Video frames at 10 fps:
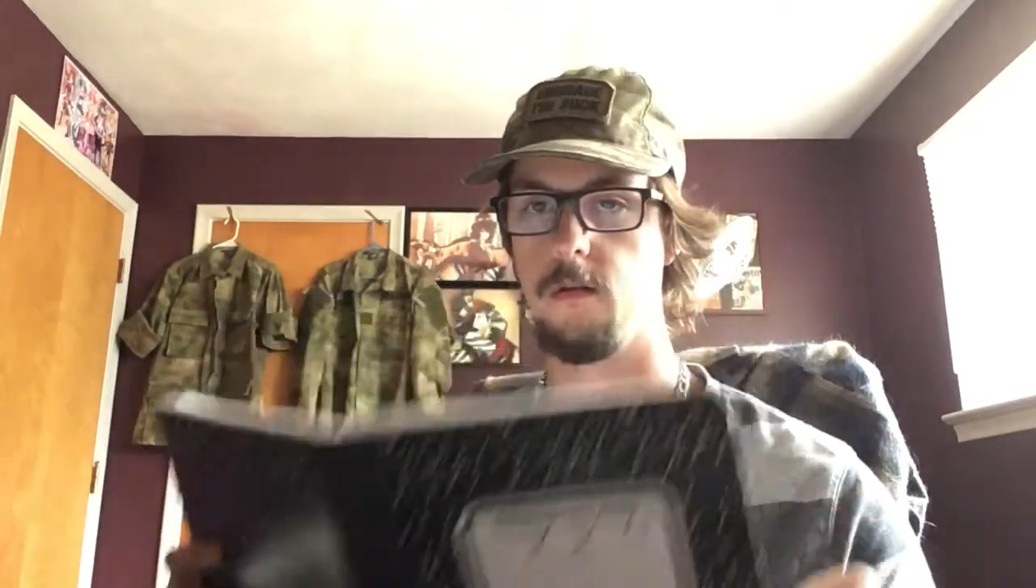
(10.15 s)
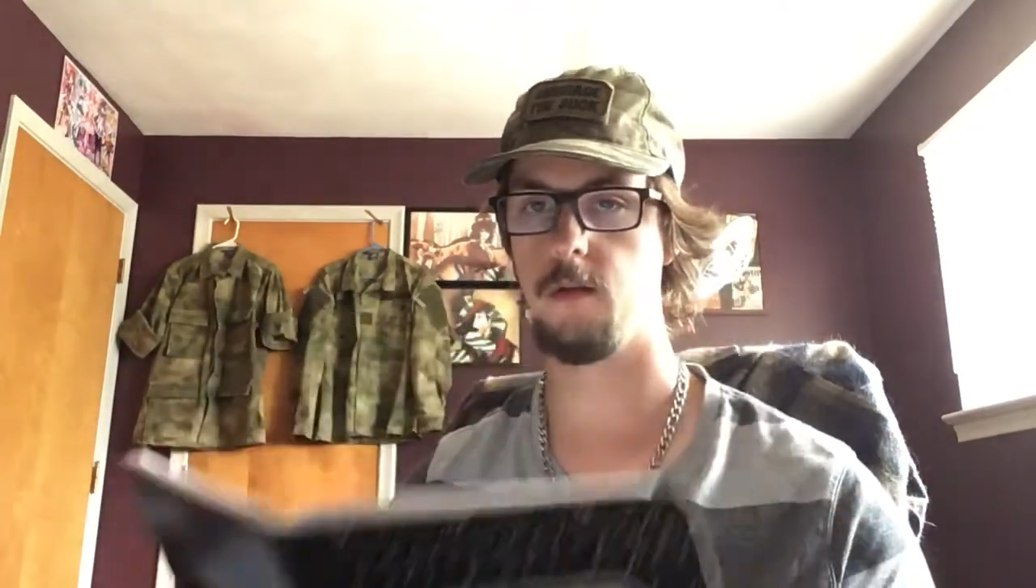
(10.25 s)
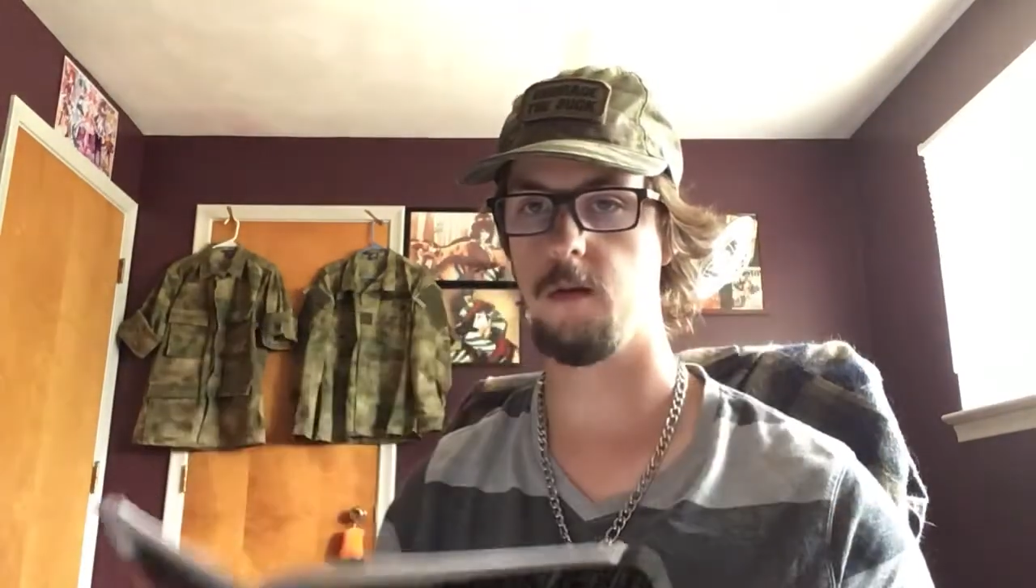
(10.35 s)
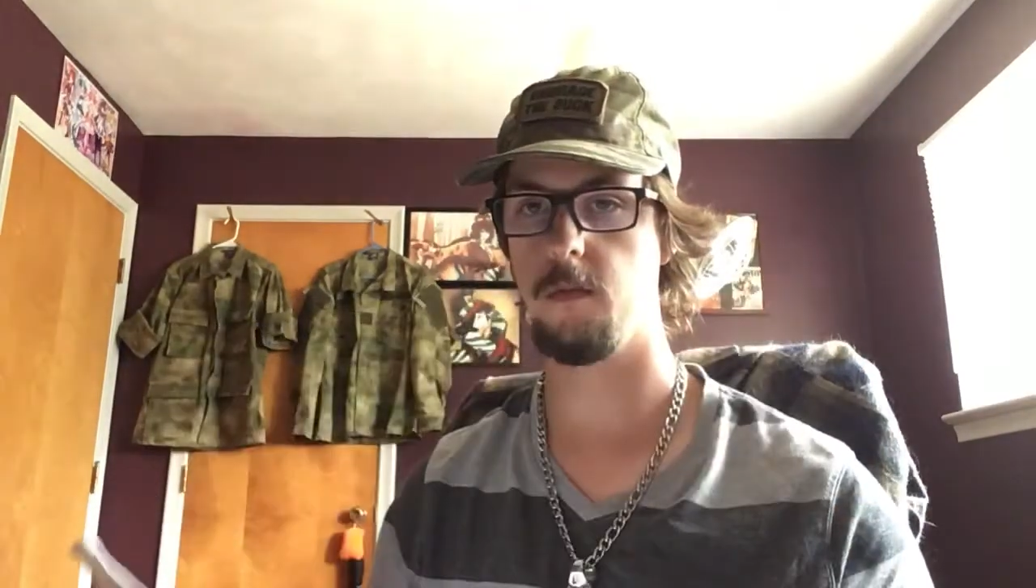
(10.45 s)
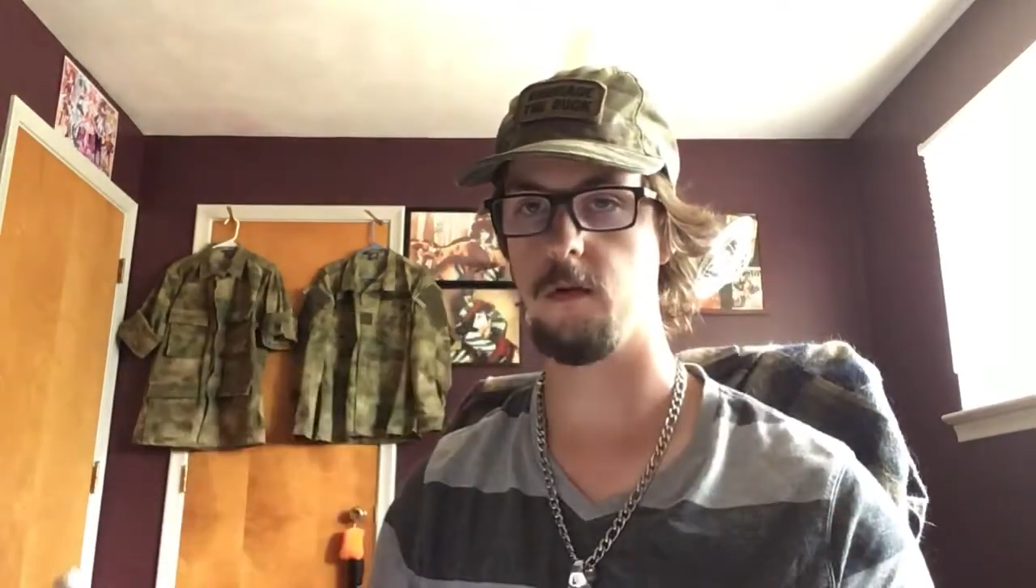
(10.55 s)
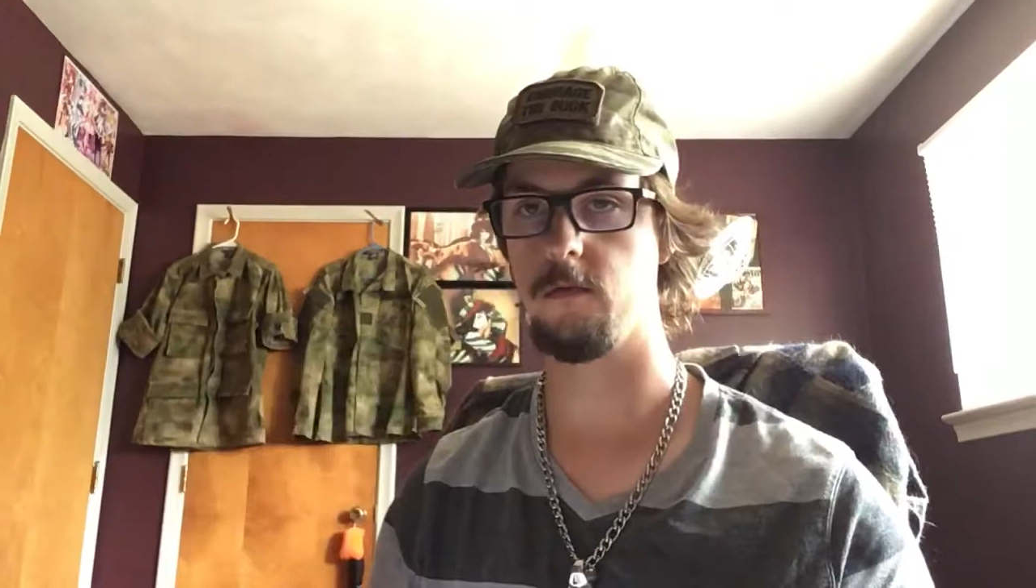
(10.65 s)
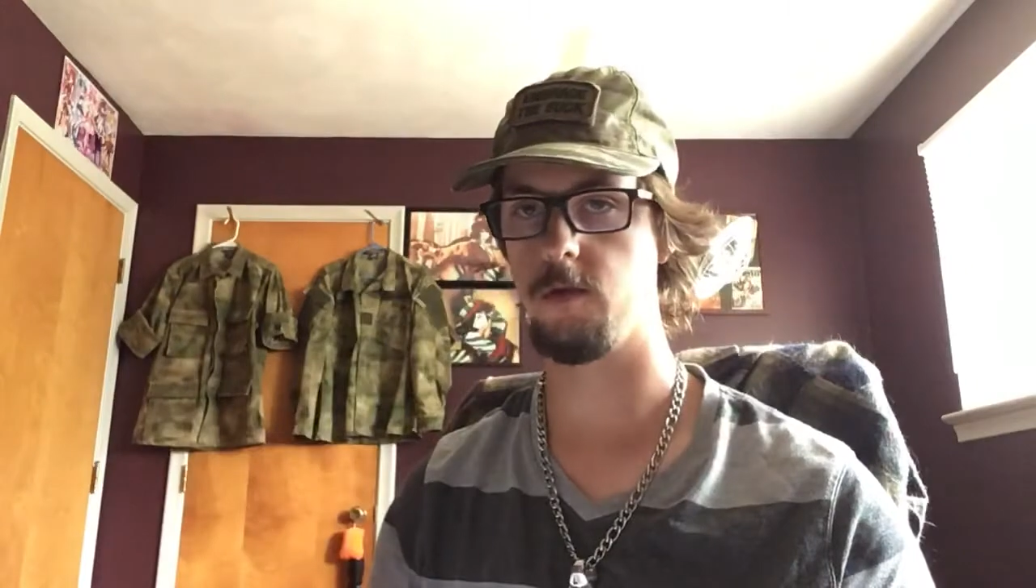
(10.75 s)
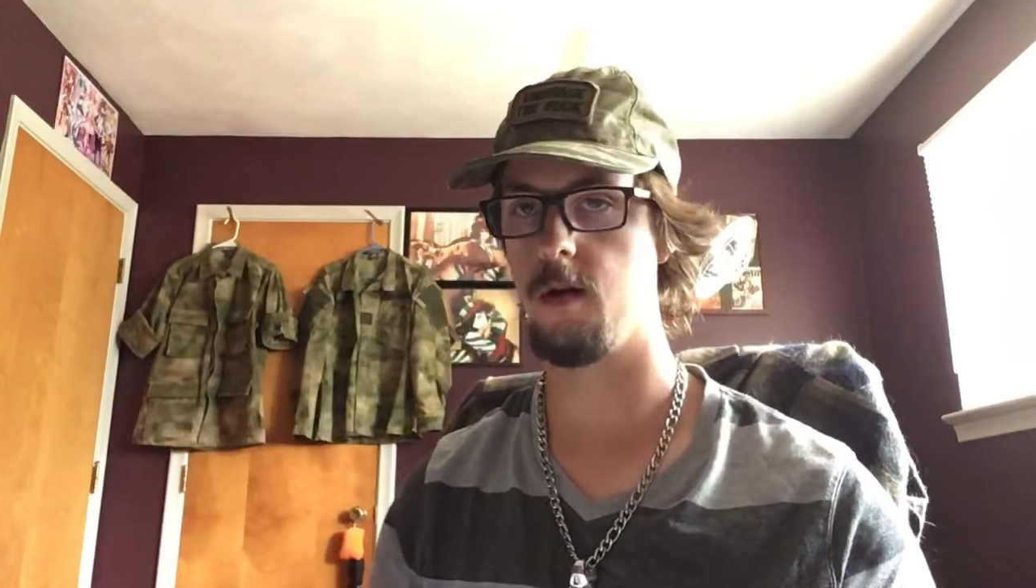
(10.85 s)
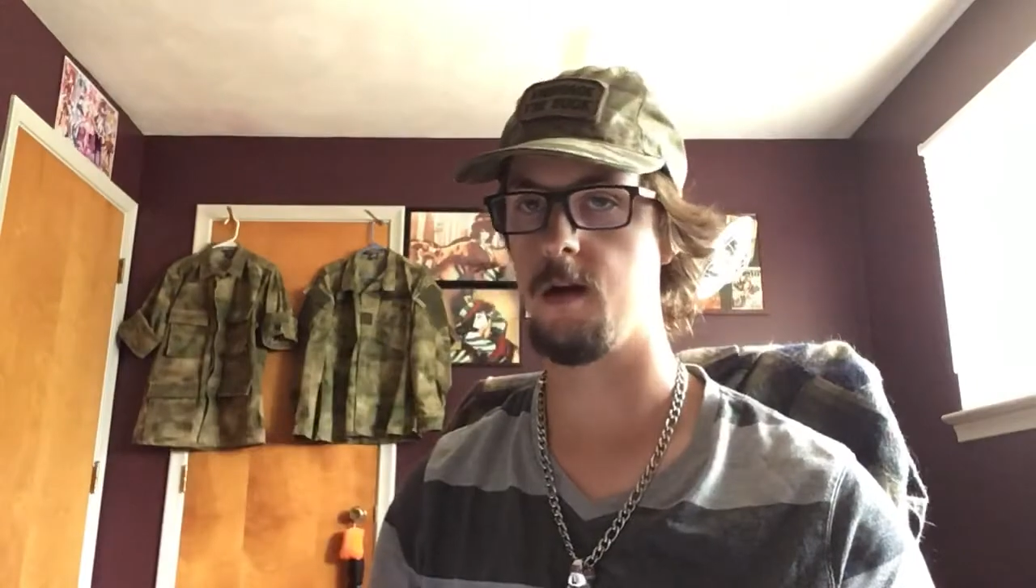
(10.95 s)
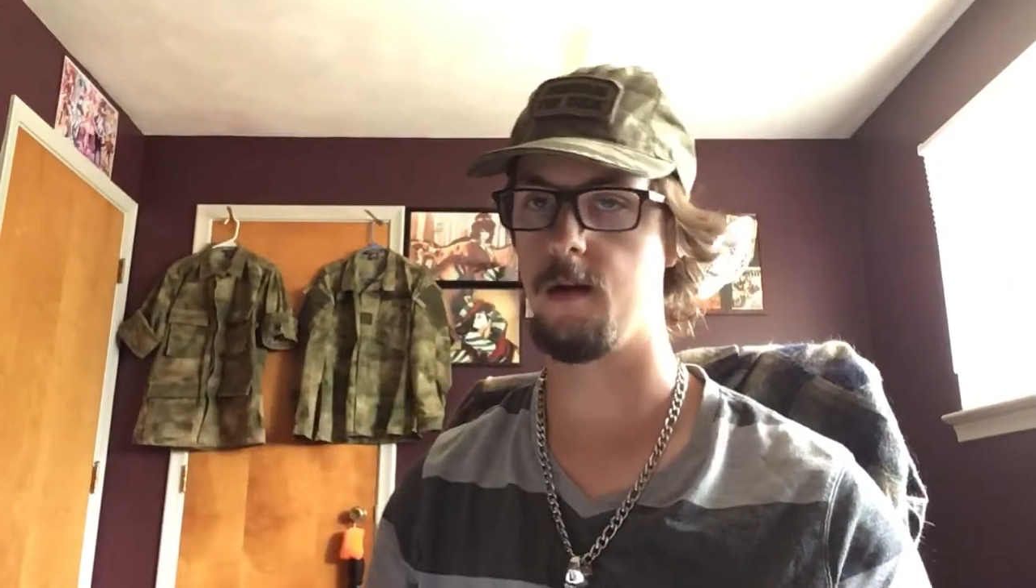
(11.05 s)
to keep me on
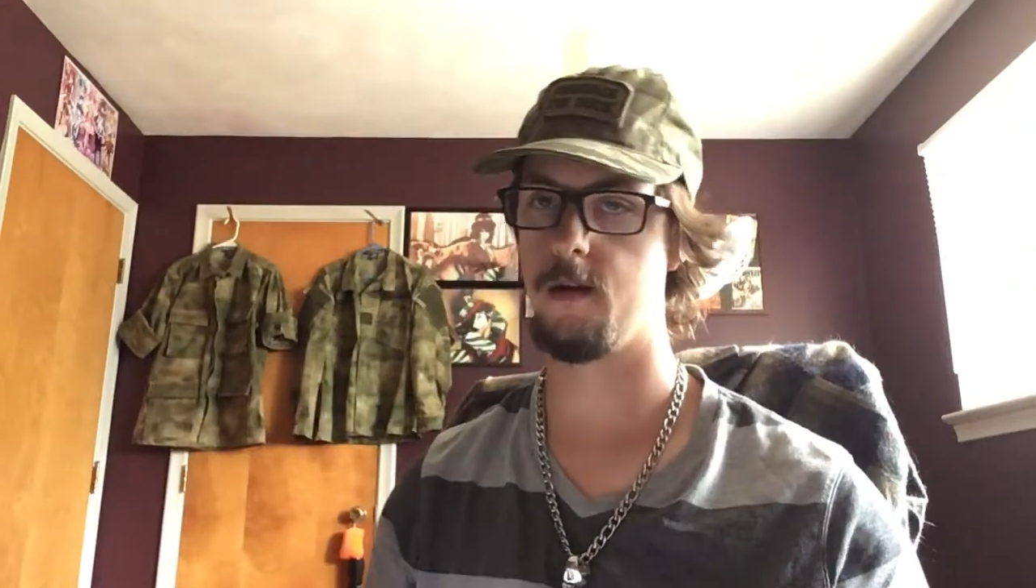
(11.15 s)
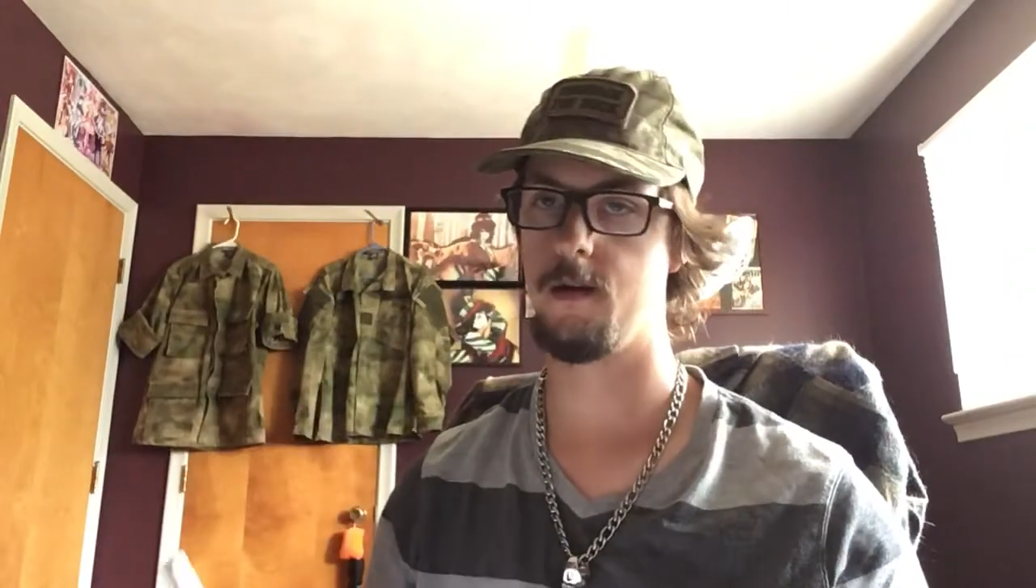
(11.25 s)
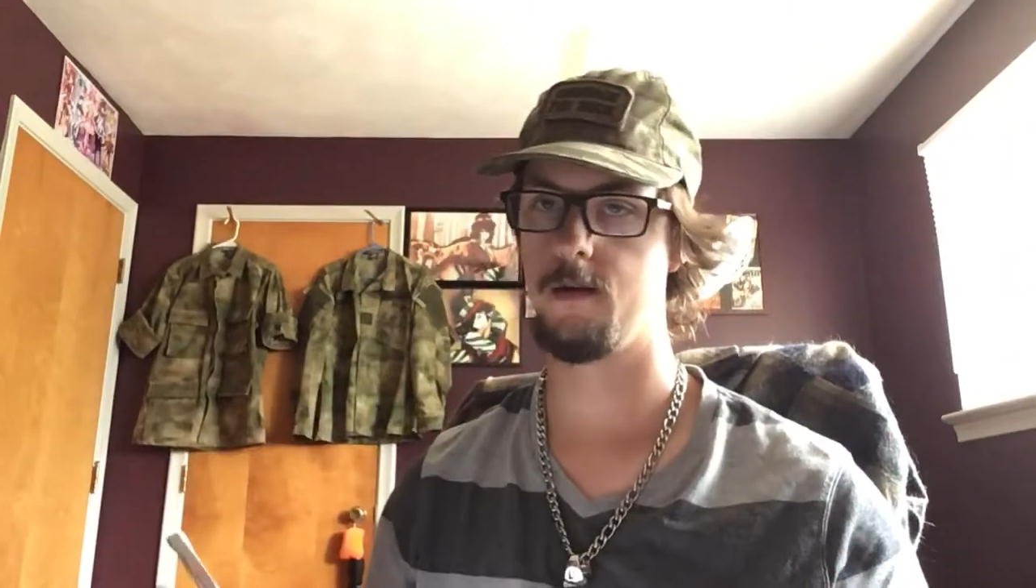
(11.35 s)
track.